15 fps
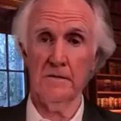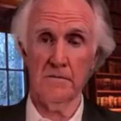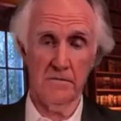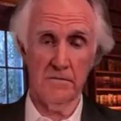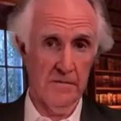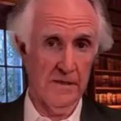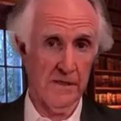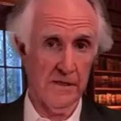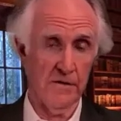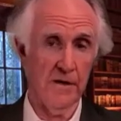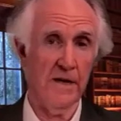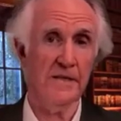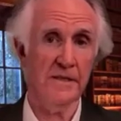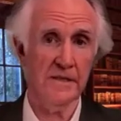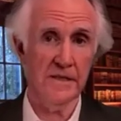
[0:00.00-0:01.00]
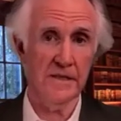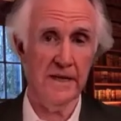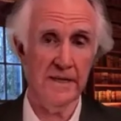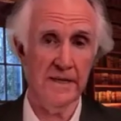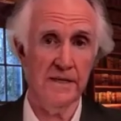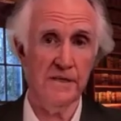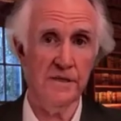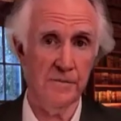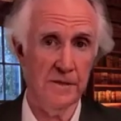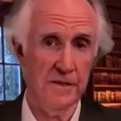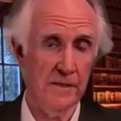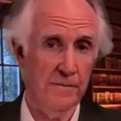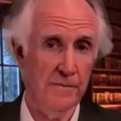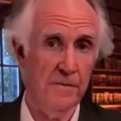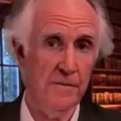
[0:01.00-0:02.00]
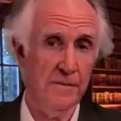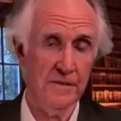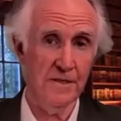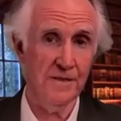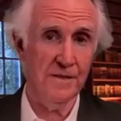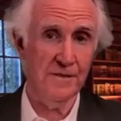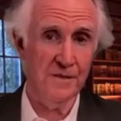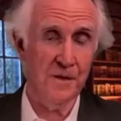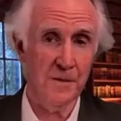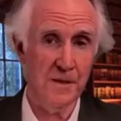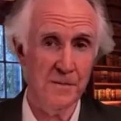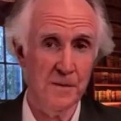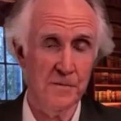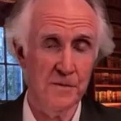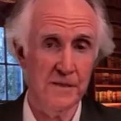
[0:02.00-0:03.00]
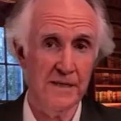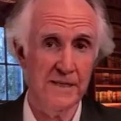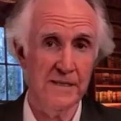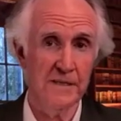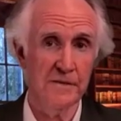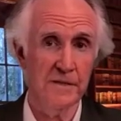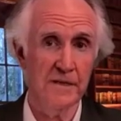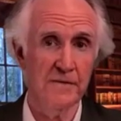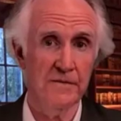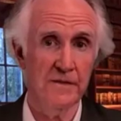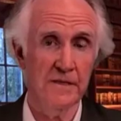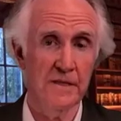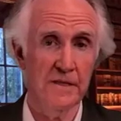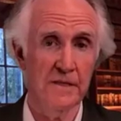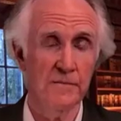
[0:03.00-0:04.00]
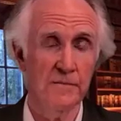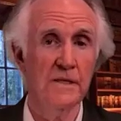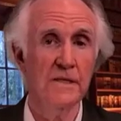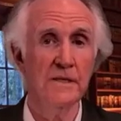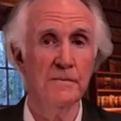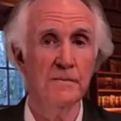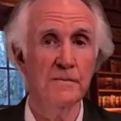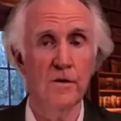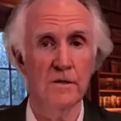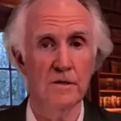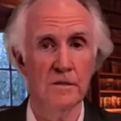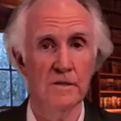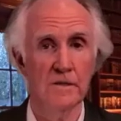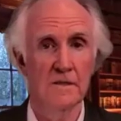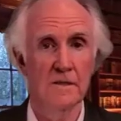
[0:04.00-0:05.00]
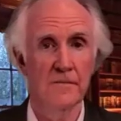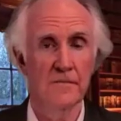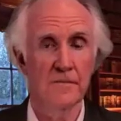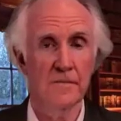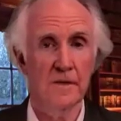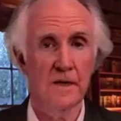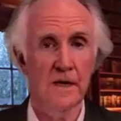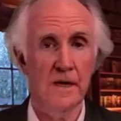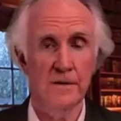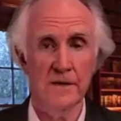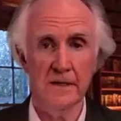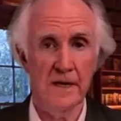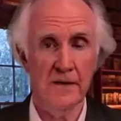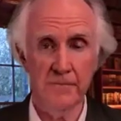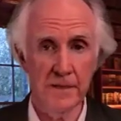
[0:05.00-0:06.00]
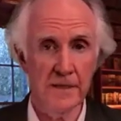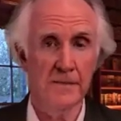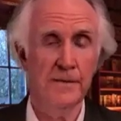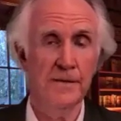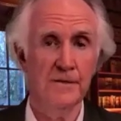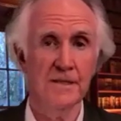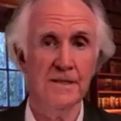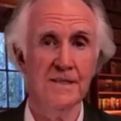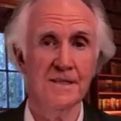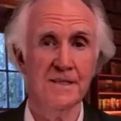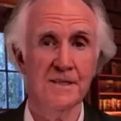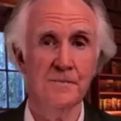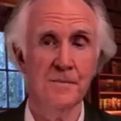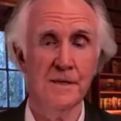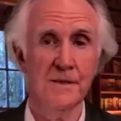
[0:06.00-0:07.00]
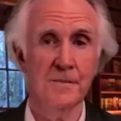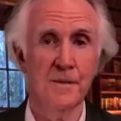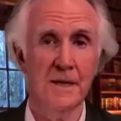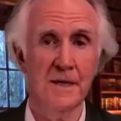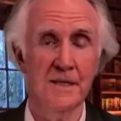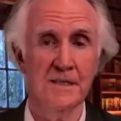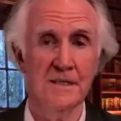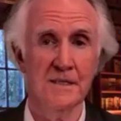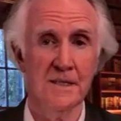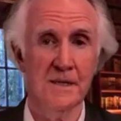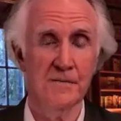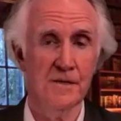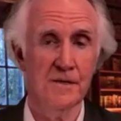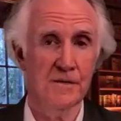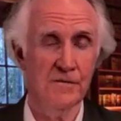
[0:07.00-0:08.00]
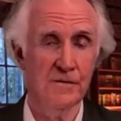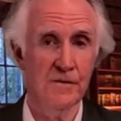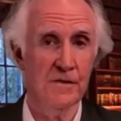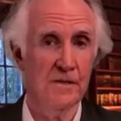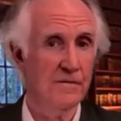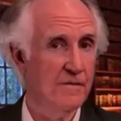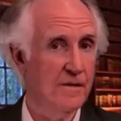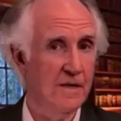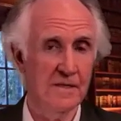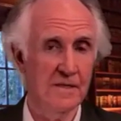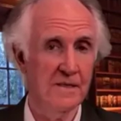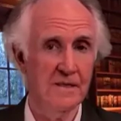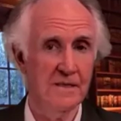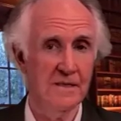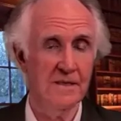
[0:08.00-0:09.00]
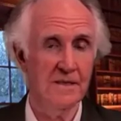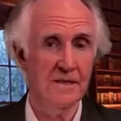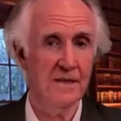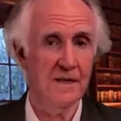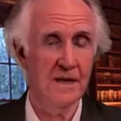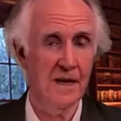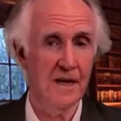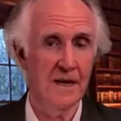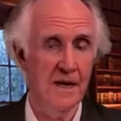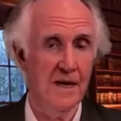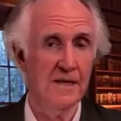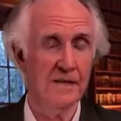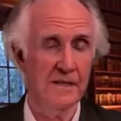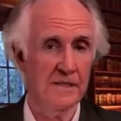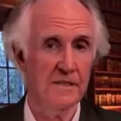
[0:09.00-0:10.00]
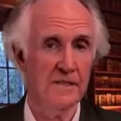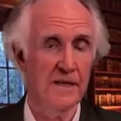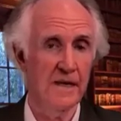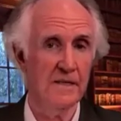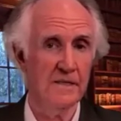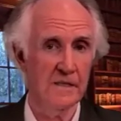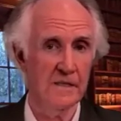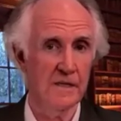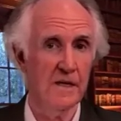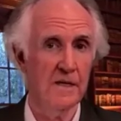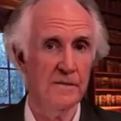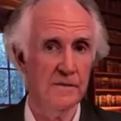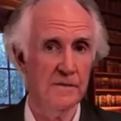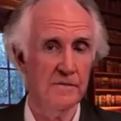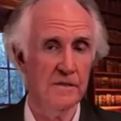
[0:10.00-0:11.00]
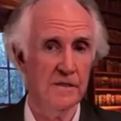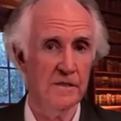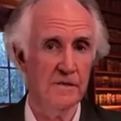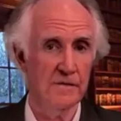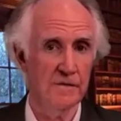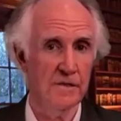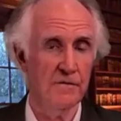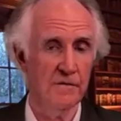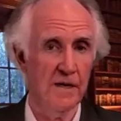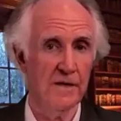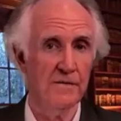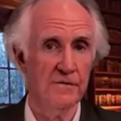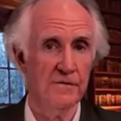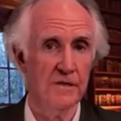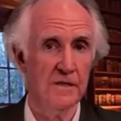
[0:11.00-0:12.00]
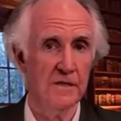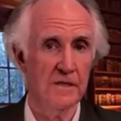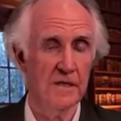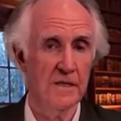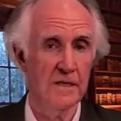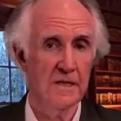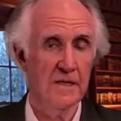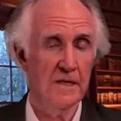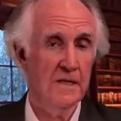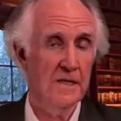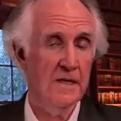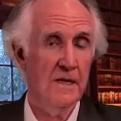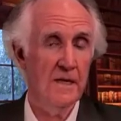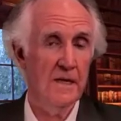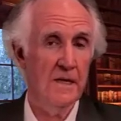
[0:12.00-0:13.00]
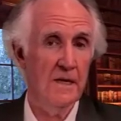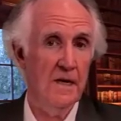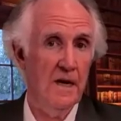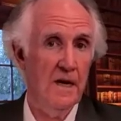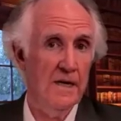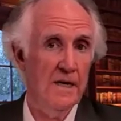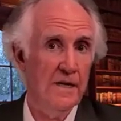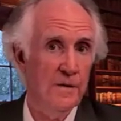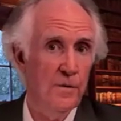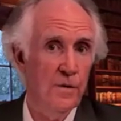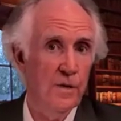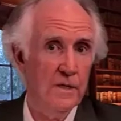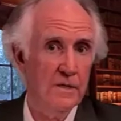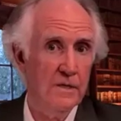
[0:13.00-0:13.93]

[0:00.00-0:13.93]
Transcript: it's a great thing to get into, but at the moment, not many people get into it every year, and we need more. And we're going to have bigger buildings and bigger places, and I think now is the time to run for it. I don't know what